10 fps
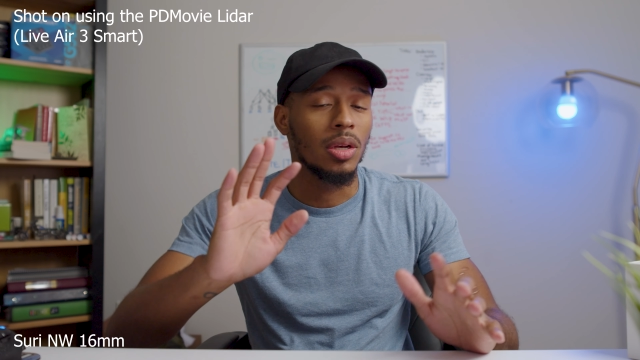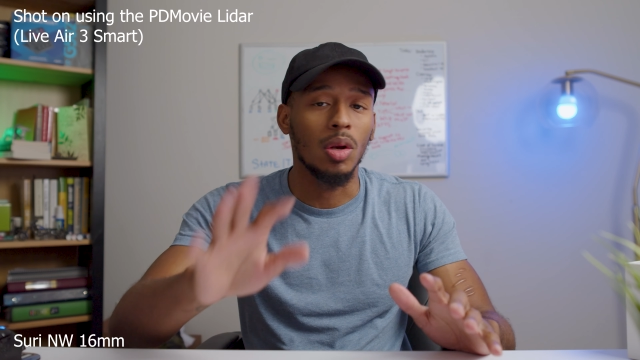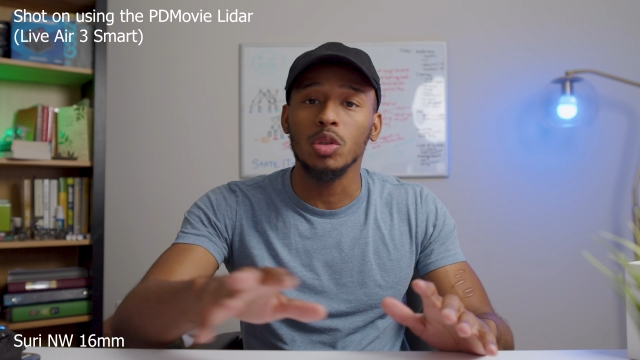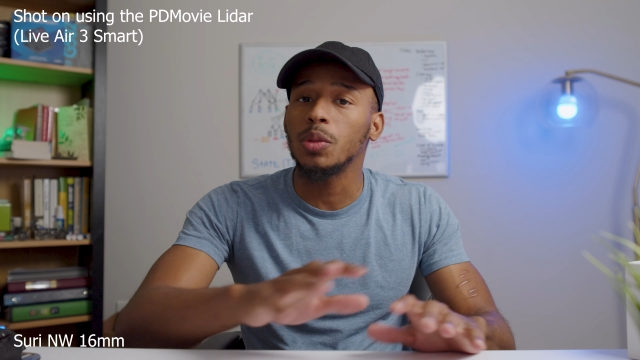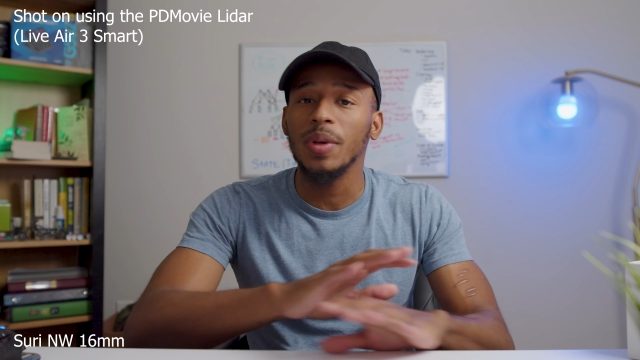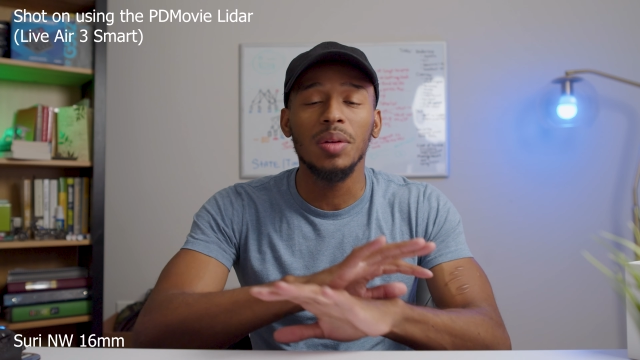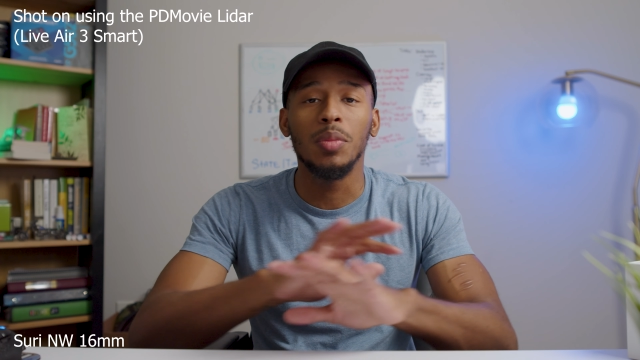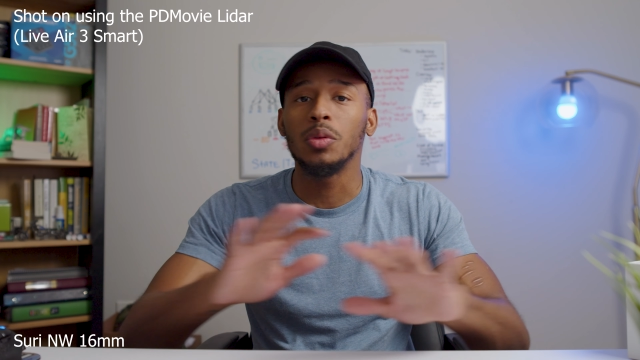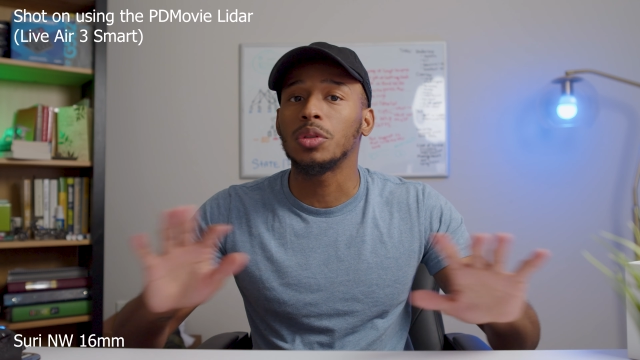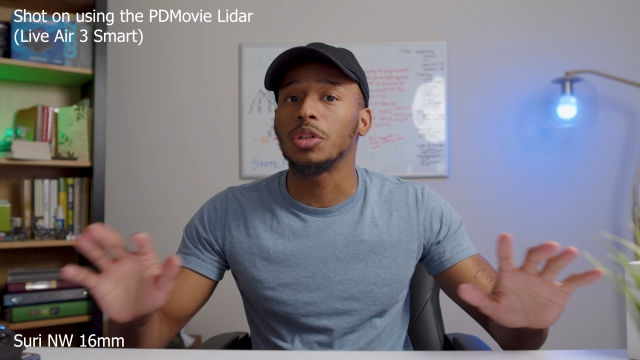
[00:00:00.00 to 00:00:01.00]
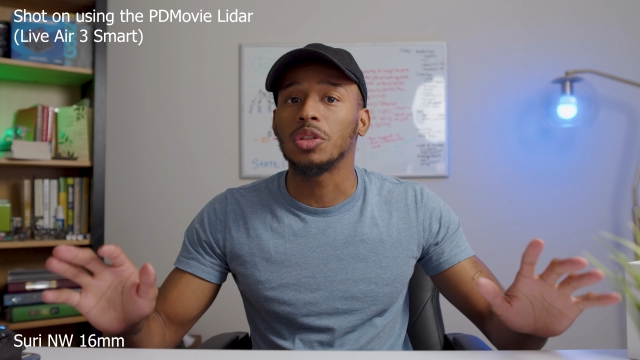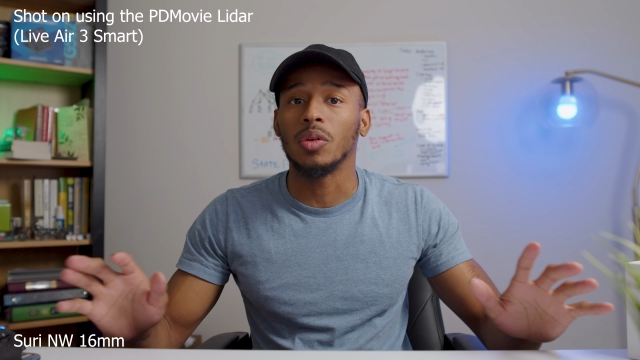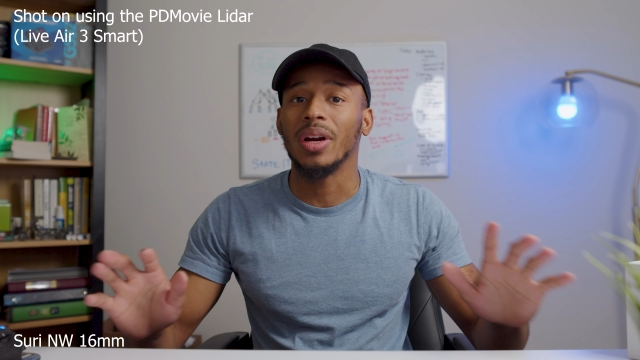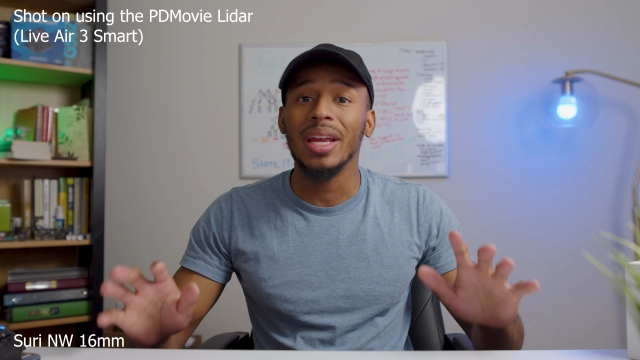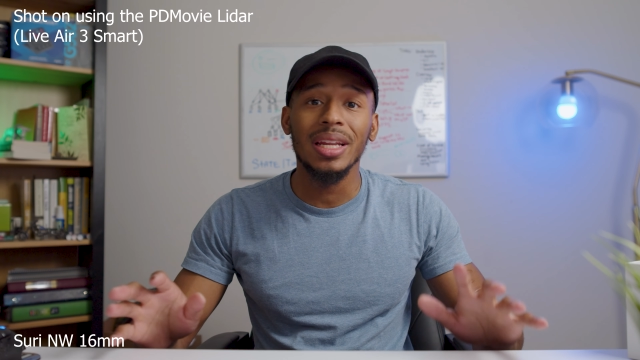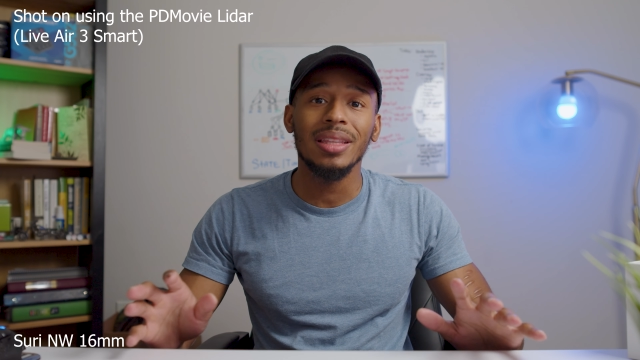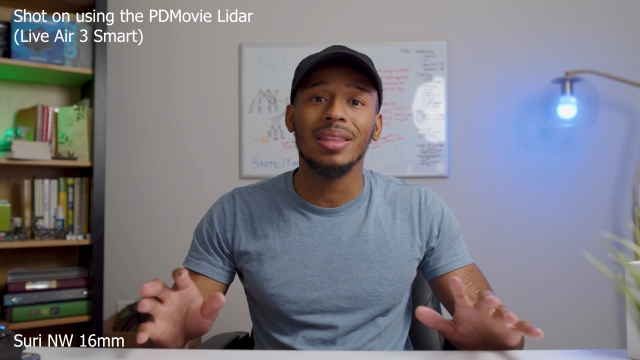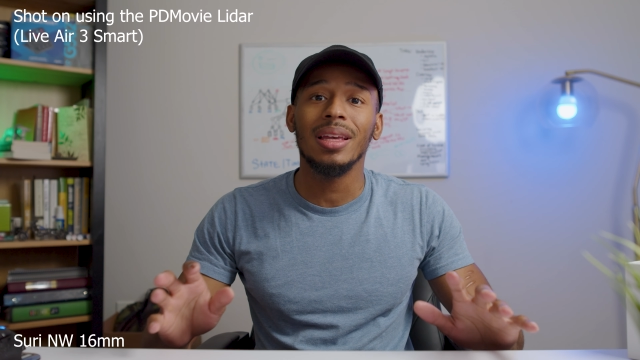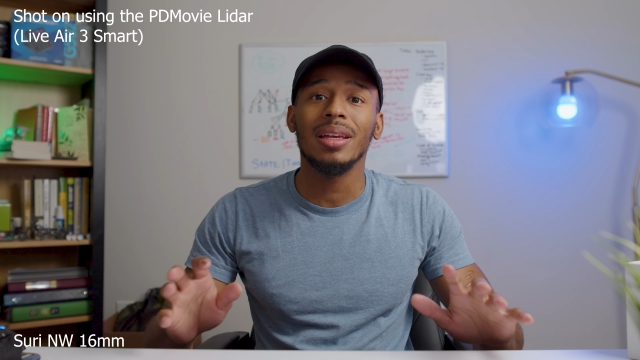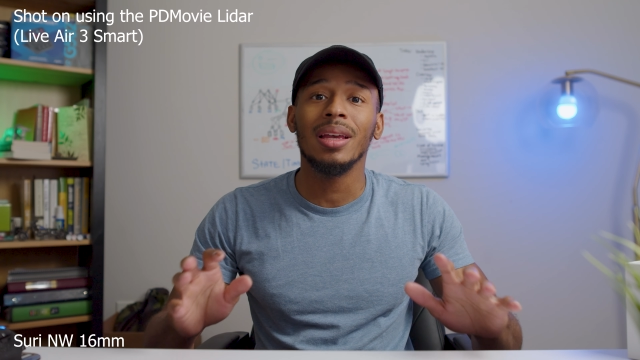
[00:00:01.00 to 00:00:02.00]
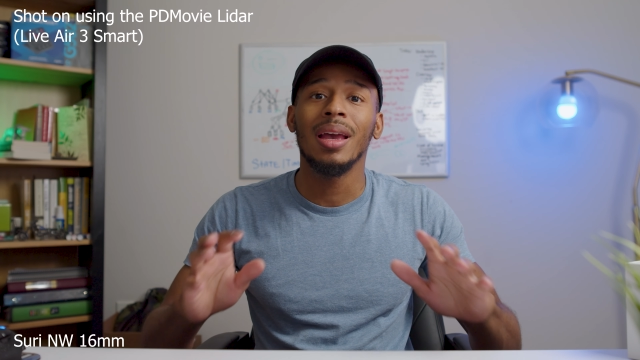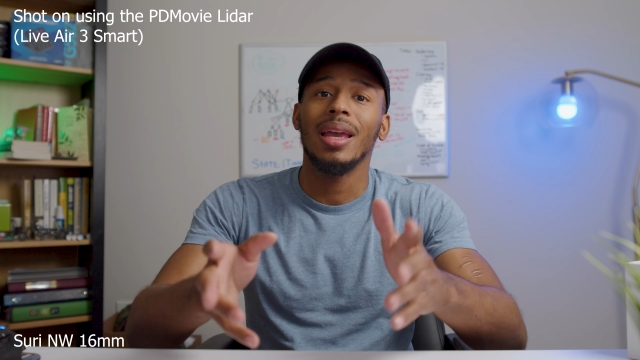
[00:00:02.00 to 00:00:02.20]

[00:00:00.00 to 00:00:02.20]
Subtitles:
No speed boosters or anything,